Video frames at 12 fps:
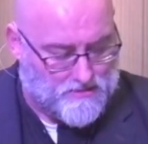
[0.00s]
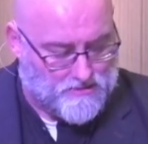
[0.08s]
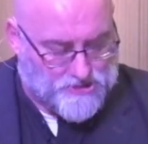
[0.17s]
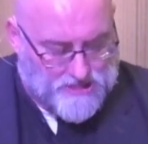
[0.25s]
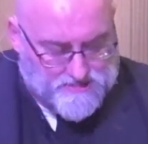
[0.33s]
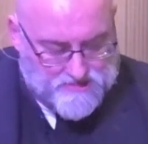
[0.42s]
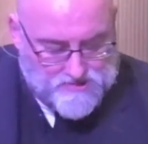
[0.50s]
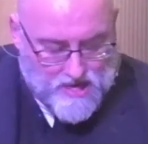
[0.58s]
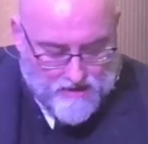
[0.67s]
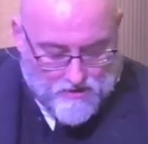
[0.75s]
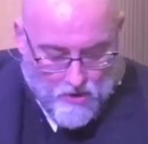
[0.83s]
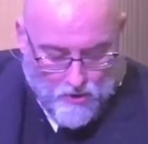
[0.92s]
Jesus
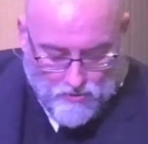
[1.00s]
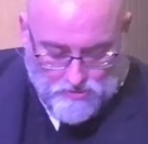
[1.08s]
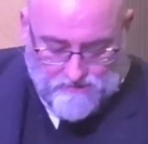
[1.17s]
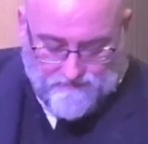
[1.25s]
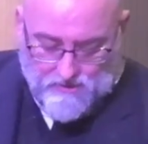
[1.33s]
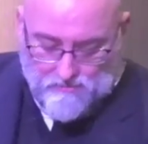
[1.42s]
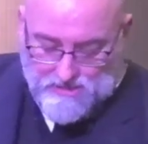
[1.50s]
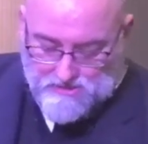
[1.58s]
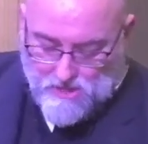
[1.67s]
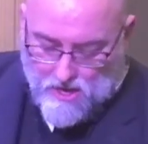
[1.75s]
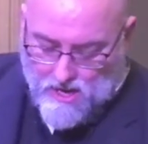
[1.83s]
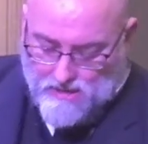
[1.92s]
got a hold of him and
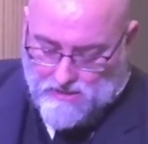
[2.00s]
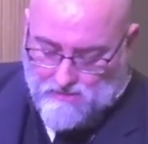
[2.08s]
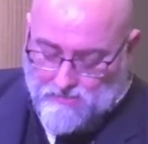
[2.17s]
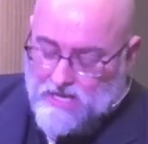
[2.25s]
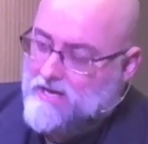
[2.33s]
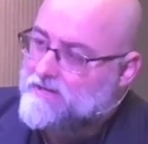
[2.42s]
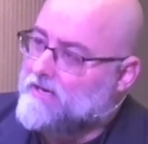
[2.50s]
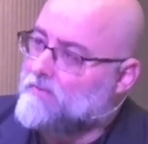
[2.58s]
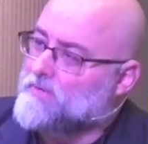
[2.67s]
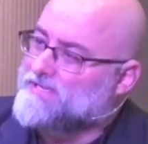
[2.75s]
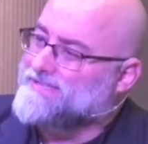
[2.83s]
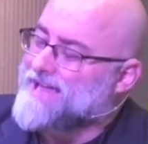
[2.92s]
taught him that it
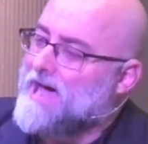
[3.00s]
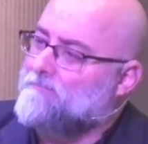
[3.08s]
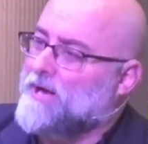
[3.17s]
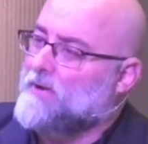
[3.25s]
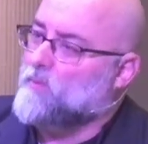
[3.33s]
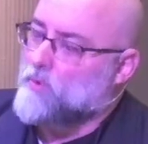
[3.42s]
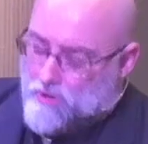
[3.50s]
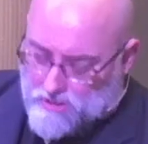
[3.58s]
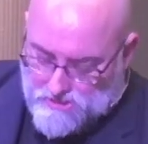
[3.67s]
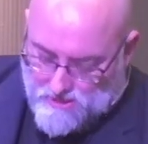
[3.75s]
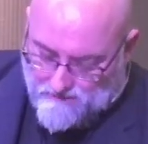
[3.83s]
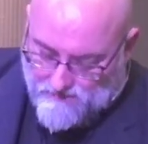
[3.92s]
was not by
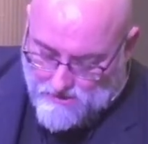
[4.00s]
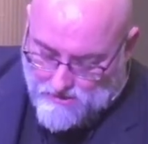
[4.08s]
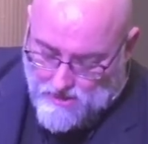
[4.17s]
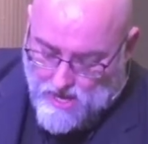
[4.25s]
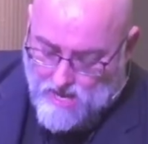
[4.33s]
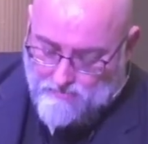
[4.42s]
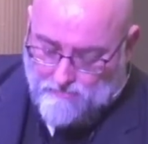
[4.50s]
works of the law,